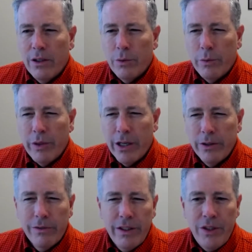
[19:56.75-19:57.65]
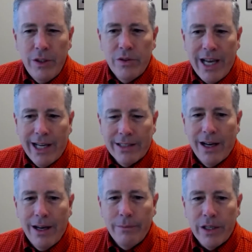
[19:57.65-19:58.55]
when we go to review tech
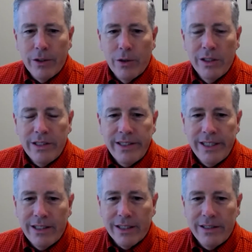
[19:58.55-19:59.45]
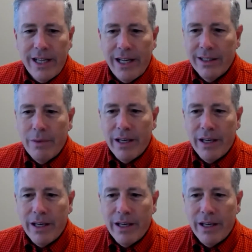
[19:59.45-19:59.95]
time, we could only see it on a daily